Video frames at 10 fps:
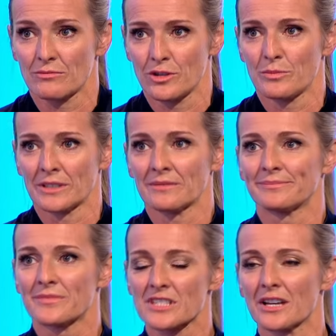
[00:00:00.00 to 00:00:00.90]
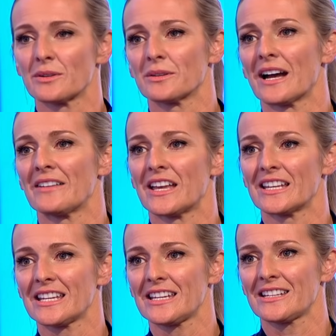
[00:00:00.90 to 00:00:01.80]
Reuben. So, right. And then
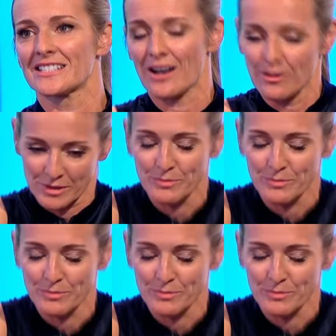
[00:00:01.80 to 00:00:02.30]
his arms